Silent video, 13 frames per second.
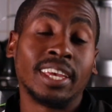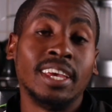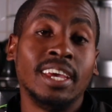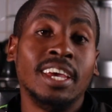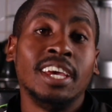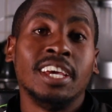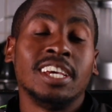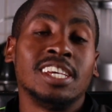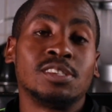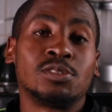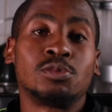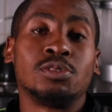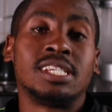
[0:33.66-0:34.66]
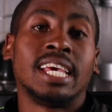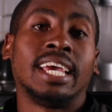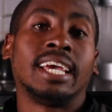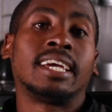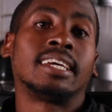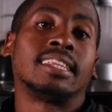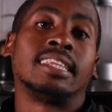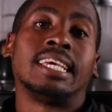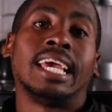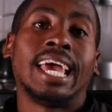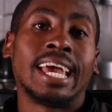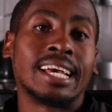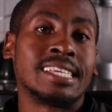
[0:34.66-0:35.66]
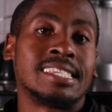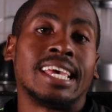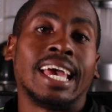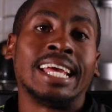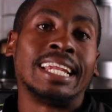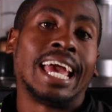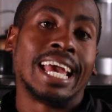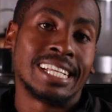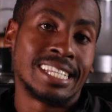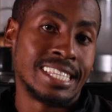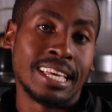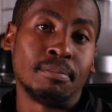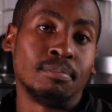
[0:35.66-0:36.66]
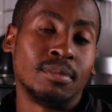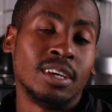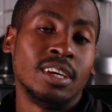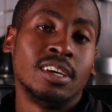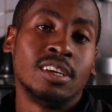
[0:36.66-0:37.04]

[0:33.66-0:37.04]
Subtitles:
way, is to take the eggs and hatch them.